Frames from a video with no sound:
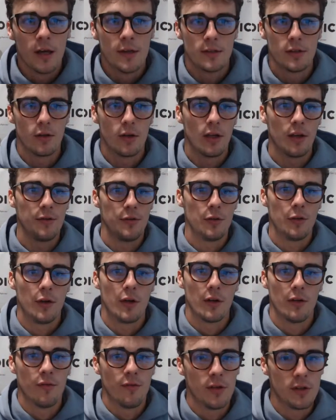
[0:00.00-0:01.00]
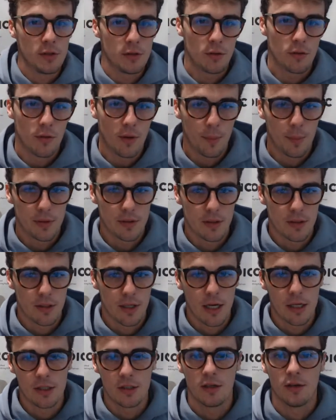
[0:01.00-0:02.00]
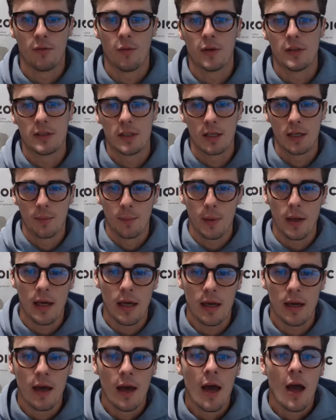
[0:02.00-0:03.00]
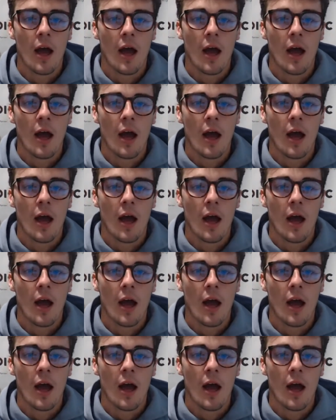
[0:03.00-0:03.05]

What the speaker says: So it gives you a good visual representation of what's going to be.